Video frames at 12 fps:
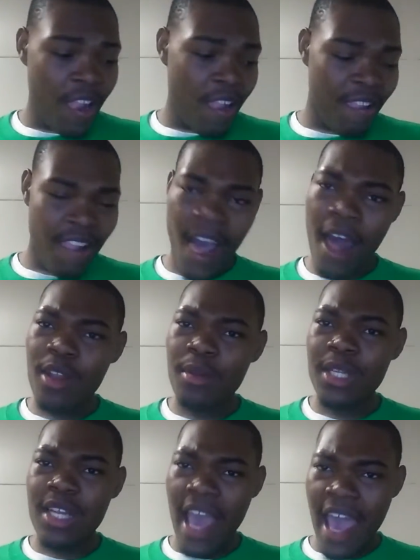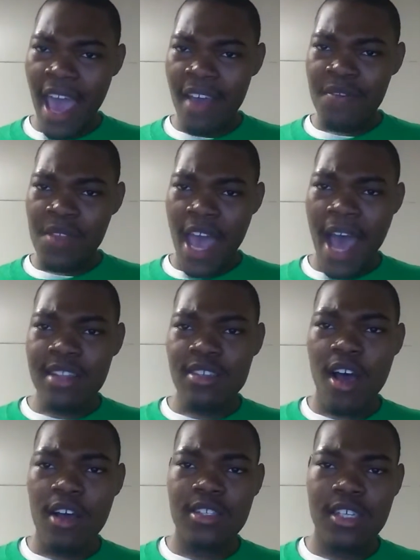Not only that, I
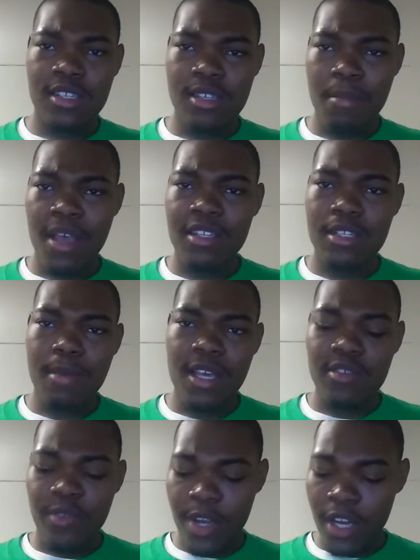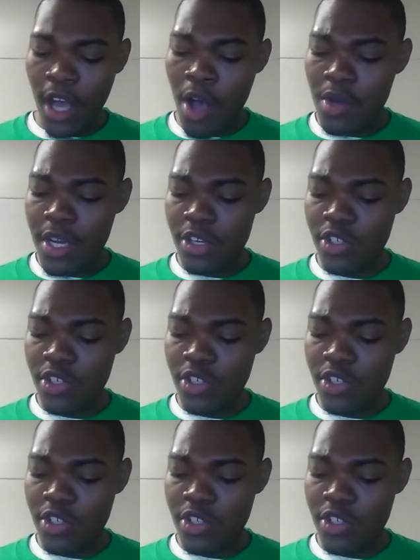talked to Samantha's best friend Coco,